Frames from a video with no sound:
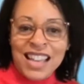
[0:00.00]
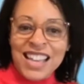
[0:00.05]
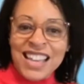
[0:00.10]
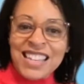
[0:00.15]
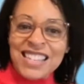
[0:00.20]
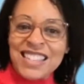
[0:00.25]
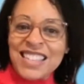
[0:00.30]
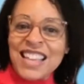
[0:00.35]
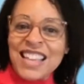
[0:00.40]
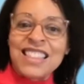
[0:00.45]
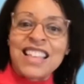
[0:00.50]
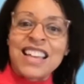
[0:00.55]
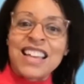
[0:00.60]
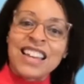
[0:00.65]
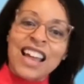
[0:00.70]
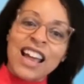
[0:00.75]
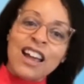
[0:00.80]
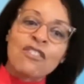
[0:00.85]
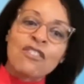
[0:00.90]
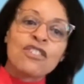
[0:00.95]
he said
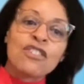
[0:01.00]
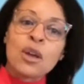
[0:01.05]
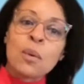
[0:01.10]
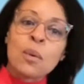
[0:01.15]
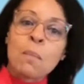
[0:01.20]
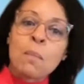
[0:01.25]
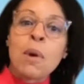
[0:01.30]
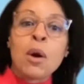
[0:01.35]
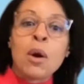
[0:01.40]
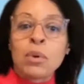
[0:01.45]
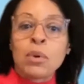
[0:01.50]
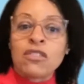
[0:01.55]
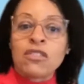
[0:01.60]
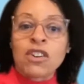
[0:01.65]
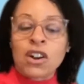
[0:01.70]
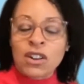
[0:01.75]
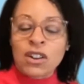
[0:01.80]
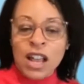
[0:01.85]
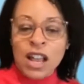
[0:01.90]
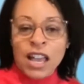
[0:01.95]
that every moment of
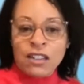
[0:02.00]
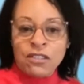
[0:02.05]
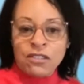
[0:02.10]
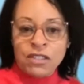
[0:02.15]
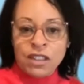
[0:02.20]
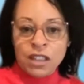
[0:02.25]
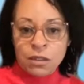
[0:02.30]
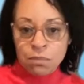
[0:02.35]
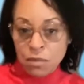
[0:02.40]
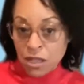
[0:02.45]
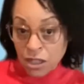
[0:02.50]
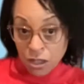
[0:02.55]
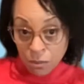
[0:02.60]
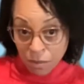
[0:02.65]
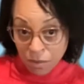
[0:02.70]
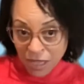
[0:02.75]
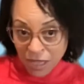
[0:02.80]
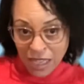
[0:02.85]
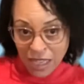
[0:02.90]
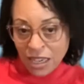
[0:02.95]
our life can be the
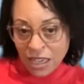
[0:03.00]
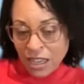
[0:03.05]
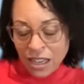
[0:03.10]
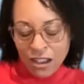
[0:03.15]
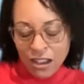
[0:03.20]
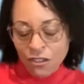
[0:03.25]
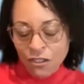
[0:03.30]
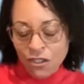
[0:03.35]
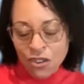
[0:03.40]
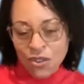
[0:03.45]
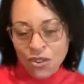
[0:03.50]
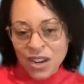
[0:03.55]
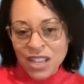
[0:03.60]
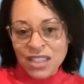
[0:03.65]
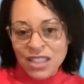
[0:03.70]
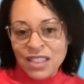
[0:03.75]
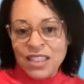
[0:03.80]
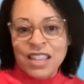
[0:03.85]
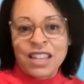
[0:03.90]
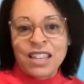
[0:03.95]
beginning of
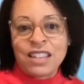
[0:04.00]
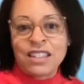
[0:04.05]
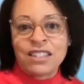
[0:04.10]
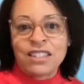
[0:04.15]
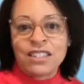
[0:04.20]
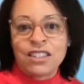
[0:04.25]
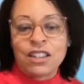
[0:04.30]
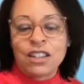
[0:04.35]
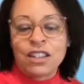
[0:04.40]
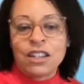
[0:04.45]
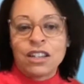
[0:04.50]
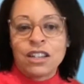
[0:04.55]
great things.